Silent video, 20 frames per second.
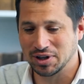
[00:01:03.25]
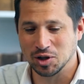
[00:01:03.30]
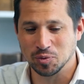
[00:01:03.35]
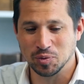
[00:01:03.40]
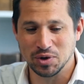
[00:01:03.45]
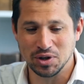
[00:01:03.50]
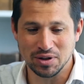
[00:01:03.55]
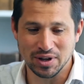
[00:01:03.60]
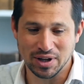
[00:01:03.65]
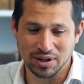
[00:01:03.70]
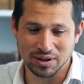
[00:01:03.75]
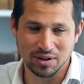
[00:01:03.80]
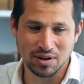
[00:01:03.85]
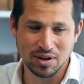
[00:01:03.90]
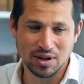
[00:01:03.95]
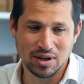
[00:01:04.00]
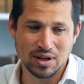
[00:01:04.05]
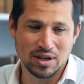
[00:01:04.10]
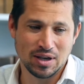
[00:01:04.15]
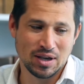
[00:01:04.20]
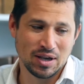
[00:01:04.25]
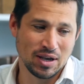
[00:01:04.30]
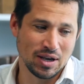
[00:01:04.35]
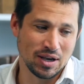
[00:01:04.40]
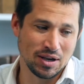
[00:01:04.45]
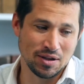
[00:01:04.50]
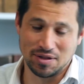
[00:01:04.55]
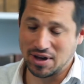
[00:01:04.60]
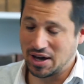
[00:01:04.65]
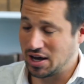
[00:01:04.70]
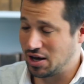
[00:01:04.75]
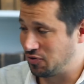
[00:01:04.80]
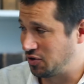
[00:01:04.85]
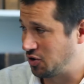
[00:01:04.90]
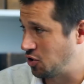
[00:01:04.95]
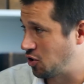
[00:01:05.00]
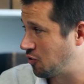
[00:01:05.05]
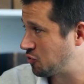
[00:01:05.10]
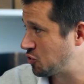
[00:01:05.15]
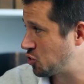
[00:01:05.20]
me that they have an
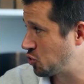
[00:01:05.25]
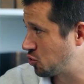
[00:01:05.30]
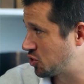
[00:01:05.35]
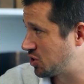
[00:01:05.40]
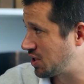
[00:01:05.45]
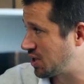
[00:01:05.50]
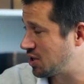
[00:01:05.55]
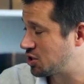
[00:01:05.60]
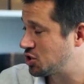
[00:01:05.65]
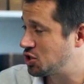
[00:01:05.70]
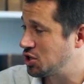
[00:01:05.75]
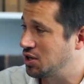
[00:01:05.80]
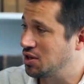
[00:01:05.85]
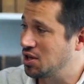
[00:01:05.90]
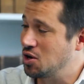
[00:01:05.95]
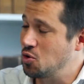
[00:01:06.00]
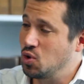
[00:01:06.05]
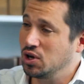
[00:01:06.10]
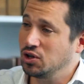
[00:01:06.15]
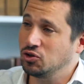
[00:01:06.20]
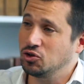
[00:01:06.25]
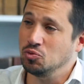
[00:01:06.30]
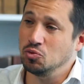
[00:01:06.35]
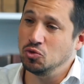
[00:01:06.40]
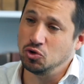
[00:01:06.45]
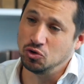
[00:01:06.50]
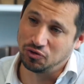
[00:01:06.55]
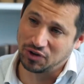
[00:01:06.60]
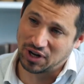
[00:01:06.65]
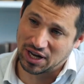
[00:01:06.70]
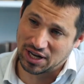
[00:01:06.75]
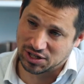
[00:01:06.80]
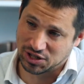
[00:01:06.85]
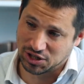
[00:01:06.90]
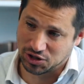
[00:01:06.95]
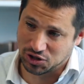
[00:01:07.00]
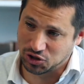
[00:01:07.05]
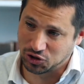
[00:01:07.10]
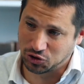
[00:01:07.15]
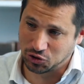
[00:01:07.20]
offshore structure and they want to move
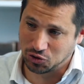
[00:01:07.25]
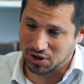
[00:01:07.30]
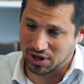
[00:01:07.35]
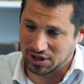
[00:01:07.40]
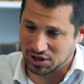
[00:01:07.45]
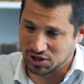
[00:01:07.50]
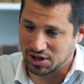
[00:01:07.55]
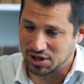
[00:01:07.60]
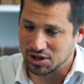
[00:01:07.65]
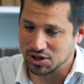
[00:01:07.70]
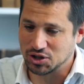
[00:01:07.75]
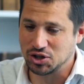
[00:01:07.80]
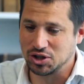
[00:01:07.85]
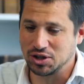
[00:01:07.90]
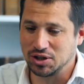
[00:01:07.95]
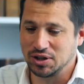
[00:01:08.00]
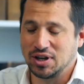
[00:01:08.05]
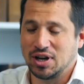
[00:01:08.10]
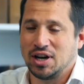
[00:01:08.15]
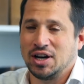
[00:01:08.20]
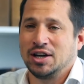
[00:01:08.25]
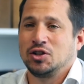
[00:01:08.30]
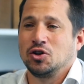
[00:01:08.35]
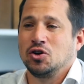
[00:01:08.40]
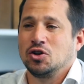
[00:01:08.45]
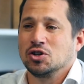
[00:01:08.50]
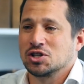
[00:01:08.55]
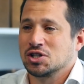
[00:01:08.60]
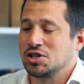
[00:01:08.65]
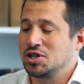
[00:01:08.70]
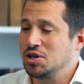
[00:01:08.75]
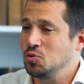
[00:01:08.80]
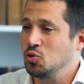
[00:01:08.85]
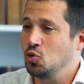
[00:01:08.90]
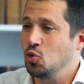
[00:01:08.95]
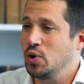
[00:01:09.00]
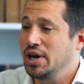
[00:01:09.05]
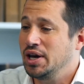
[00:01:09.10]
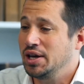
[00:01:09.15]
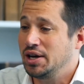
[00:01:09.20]
assets to that structure. I'd ask them,
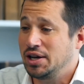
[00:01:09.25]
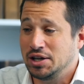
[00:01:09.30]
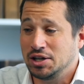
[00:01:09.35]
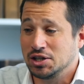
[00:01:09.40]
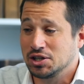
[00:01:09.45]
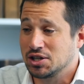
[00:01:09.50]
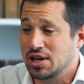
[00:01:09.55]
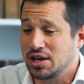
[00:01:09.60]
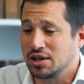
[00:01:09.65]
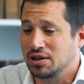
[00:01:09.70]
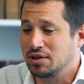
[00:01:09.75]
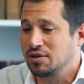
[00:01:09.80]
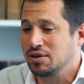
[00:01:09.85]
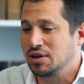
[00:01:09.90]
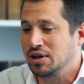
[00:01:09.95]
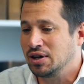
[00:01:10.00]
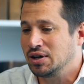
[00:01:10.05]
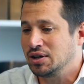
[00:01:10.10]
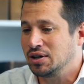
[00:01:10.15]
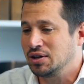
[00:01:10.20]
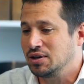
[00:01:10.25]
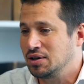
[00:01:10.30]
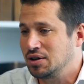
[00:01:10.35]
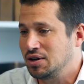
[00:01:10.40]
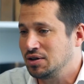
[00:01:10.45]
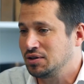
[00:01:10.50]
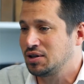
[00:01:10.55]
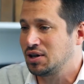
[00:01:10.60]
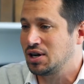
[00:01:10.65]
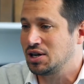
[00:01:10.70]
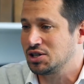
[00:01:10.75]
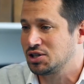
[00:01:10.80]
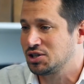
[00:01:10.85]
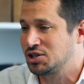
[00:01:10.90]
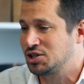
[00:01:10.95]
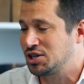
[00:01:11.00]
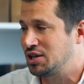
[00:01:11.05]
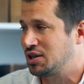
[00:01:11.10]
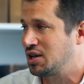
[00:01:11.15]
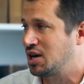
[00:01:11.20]
where is that trust
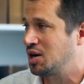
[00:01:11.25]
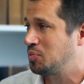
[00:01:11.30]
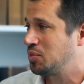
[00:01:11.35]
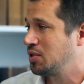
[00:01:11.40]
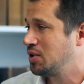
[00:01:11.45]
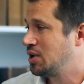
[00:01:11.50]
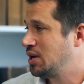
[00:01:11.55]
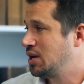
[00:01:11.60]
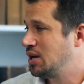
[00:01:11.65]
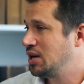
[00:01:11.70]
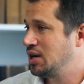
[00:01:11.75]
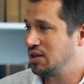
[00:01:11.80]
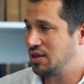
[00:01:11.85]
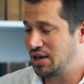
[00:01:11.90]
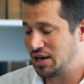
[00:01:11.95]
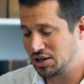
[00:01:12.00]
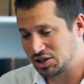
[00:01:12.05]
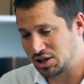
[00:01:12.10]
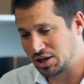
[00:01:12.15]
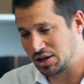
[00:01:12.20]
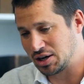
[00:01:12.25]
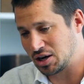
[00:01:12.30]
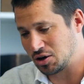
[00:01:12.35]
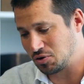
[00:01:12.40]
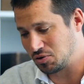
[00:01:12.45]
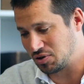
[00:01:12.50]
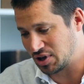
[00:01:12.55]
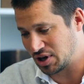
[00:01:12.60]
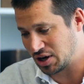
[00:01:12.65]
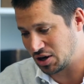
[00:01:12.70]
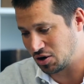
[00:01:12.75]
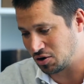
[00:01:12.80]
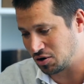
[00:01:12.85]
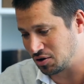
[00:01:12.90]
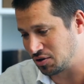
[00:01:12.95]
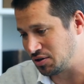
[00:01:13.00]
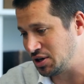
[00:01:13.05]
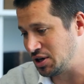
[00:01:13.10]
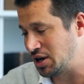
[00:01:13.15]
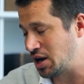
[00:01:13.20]
set up? They'd say, no, they are
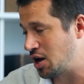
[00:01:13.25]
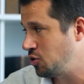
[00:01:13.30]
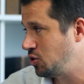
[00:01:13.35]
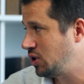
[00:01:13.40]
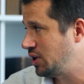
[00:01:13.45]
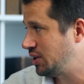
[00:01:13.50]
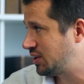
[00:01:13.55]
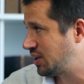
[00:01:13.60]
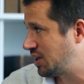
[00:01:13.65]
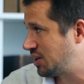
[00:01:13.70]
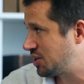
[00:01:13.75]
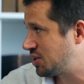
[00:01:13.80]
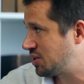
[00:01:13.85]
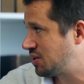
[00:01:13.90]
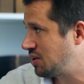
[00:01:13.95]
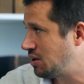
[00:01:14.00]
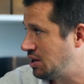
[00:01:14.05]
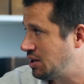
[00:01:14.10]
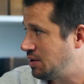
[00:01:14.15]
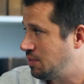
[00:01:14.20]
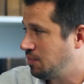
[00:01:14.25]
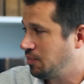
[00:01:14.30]
the only trustee